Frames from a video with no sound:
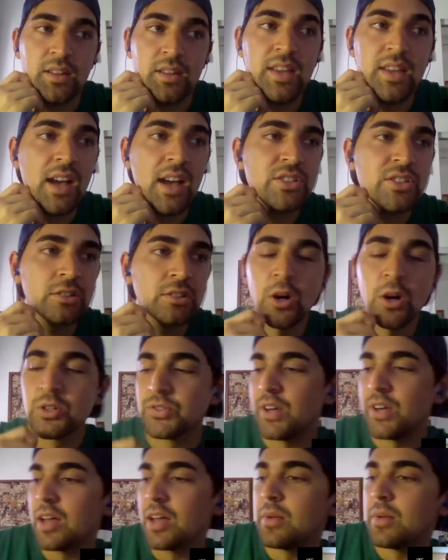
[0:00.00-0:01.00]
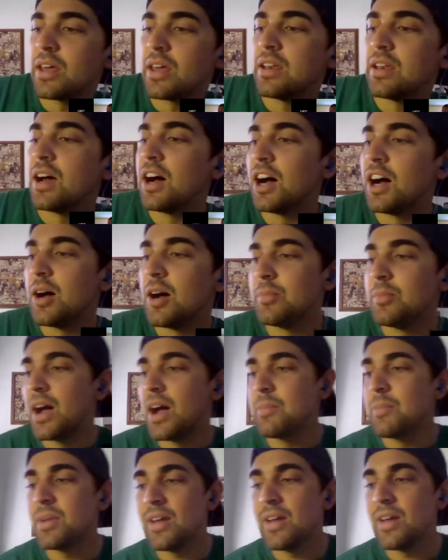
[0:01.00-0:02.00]
Yeah, it's a close fight, man. I'm
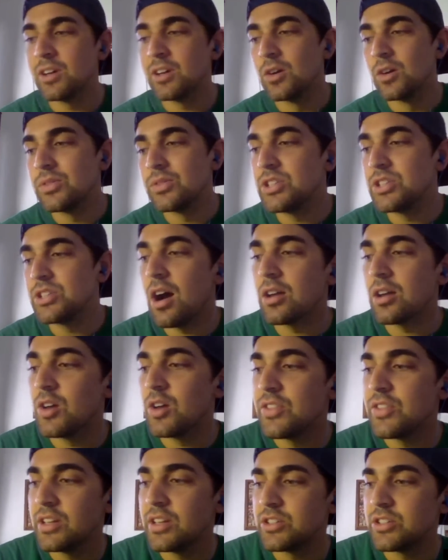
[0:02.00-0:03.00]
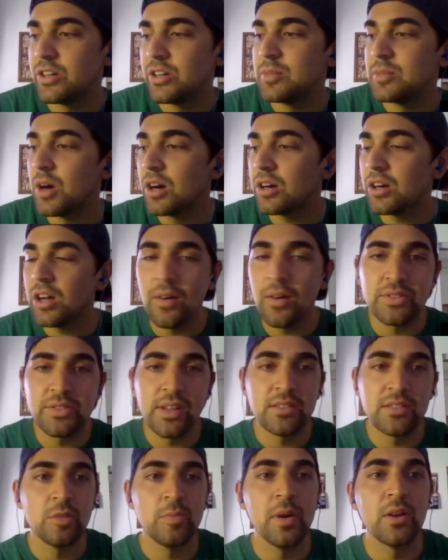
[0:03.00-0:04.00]
going to have to go with the dog, though. I think Tony Martin
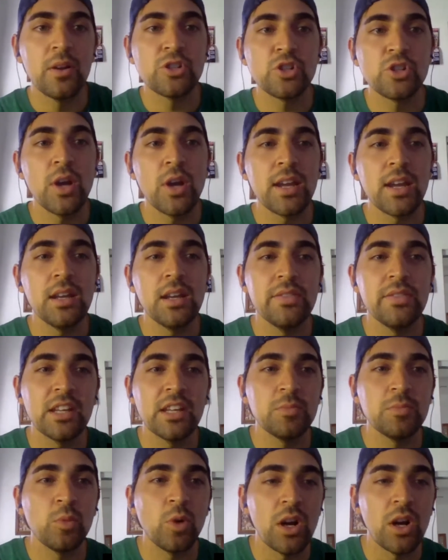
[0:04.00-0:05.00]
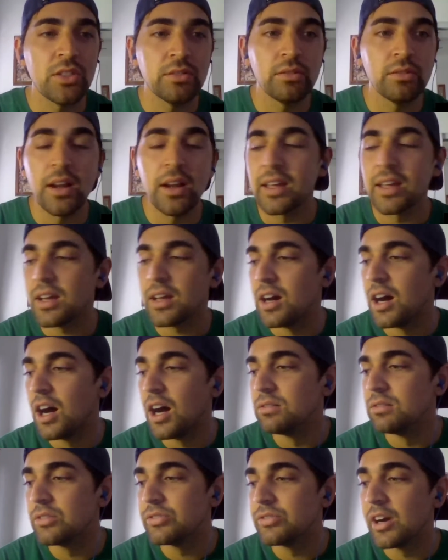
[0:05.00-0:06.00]
obviously has the better striking. I think he's more athletic.
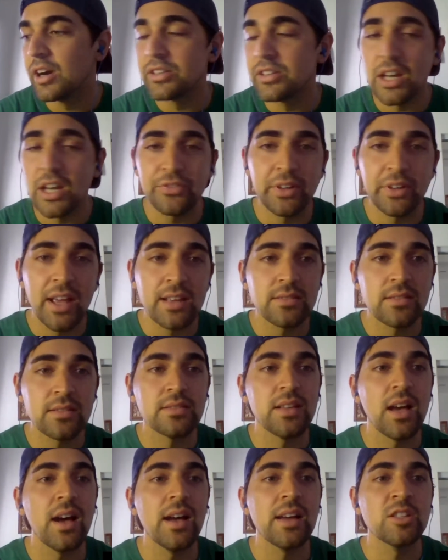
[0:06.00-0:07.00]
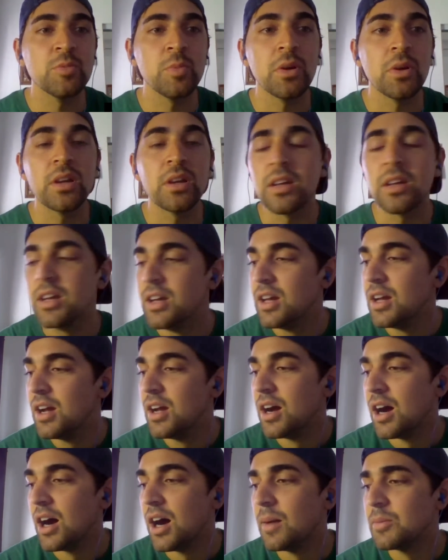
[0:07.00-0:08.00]
LaFlare definitely has the size, but
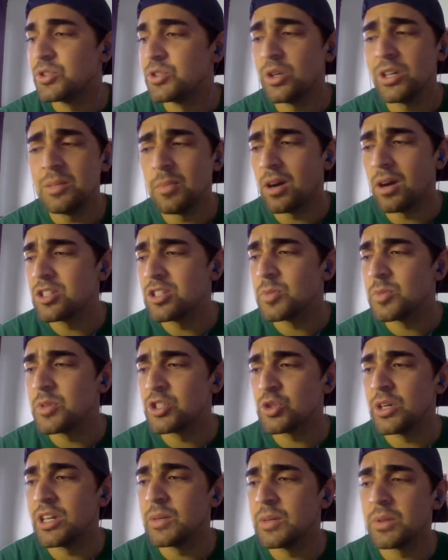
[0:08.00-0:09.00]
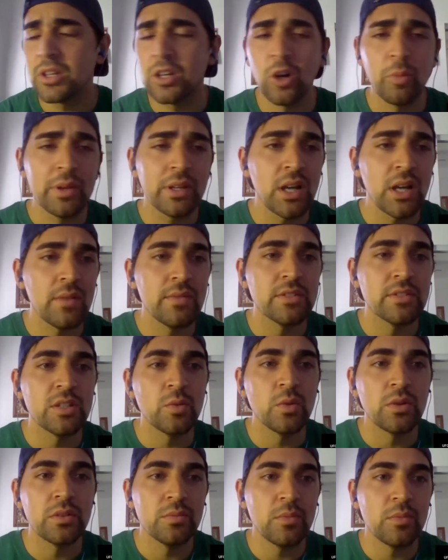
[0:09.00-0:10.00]
Tony Martin's been training with Colby
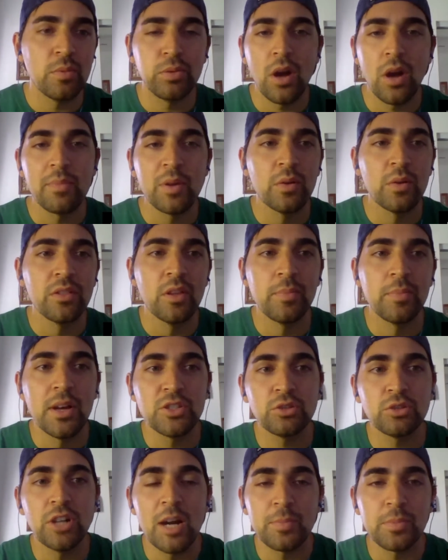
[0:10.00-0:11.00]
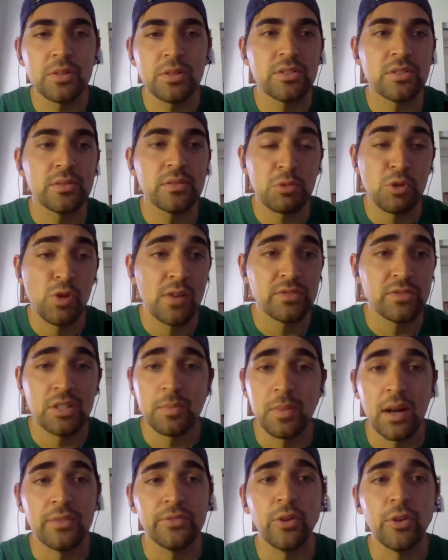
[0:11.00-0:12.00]
Covington, probably one of the best grapplers in the
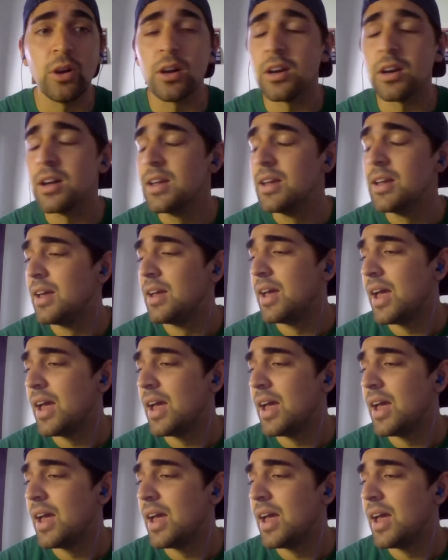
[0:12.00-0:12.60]
UFC by far.